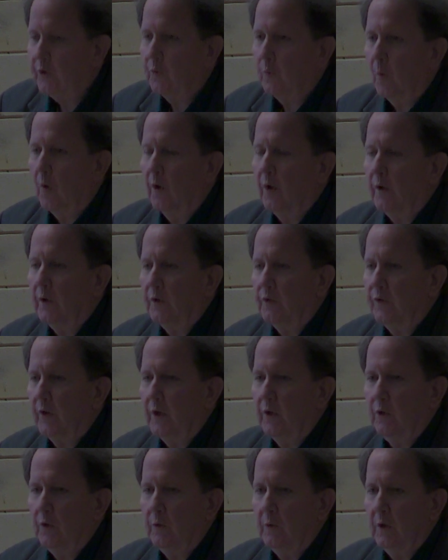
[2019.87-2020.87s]
work is
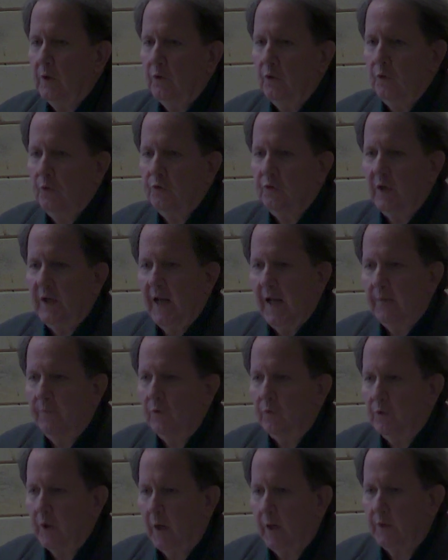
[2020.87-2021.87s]
they get used in
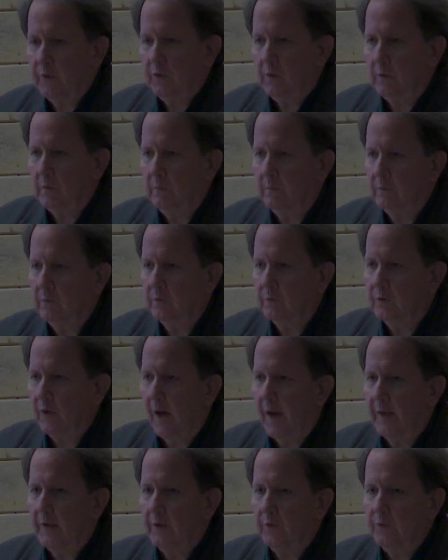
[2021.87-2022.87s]
advertising.
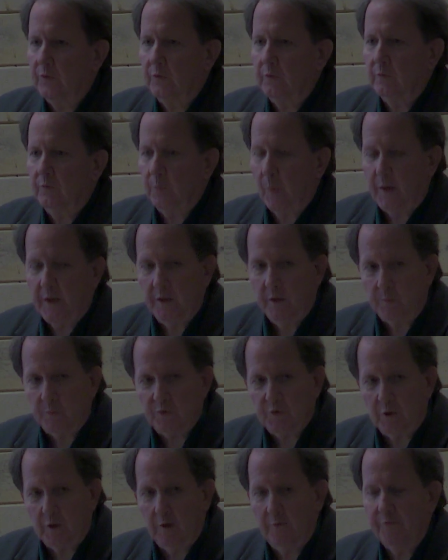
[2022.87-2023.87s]
Titles, Twain
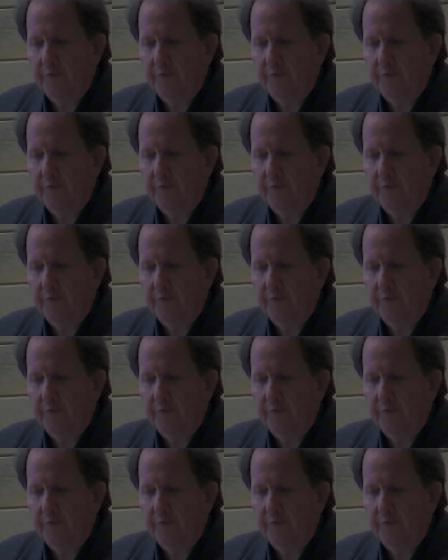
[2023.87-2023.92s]
himself, the